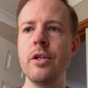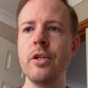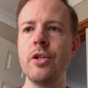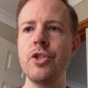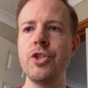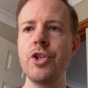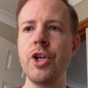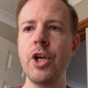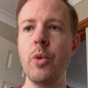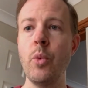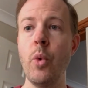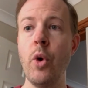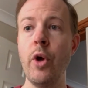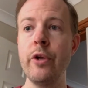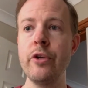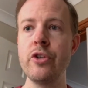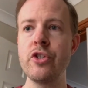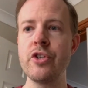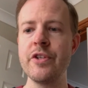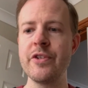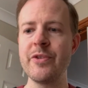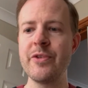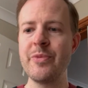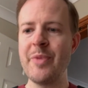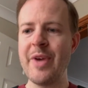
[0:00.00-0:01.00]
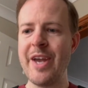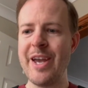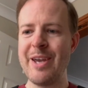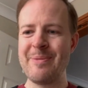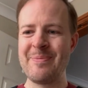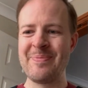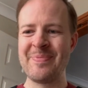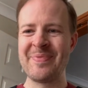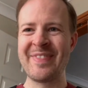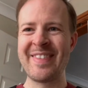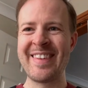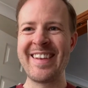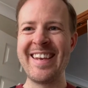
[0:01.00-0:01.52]
She watches me
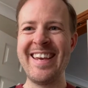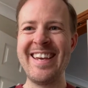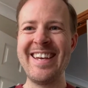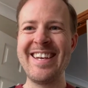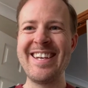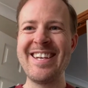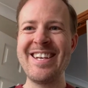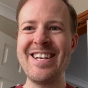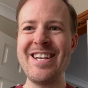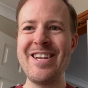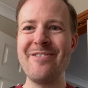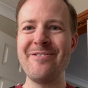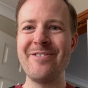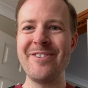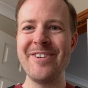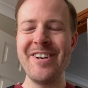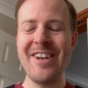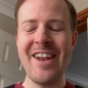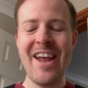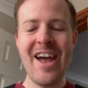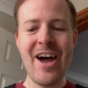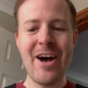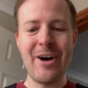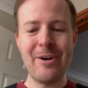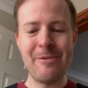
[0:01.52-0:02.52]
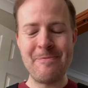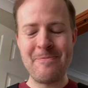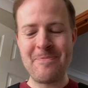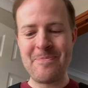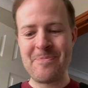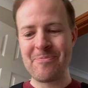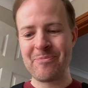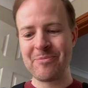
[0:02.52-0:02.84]
even now.